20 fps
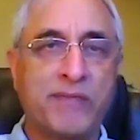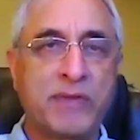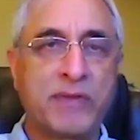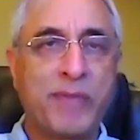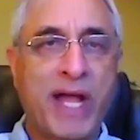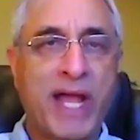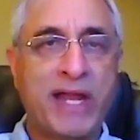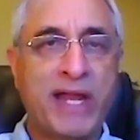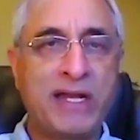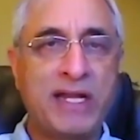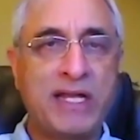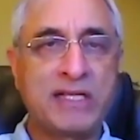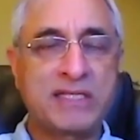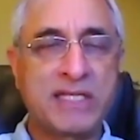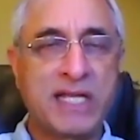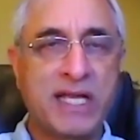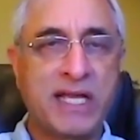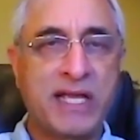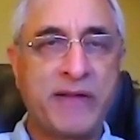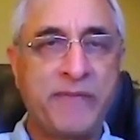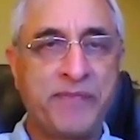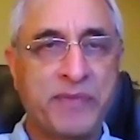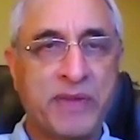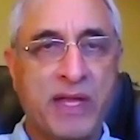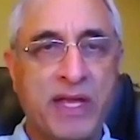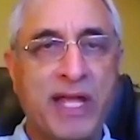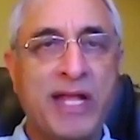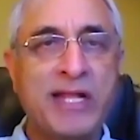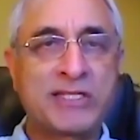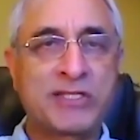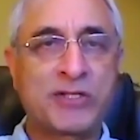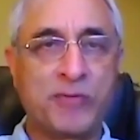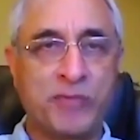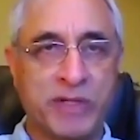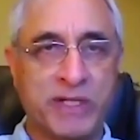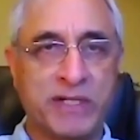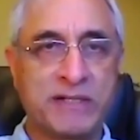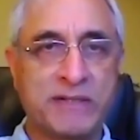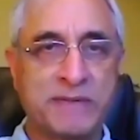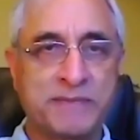The mind is an
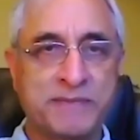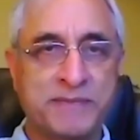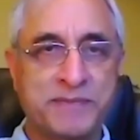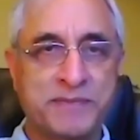instrument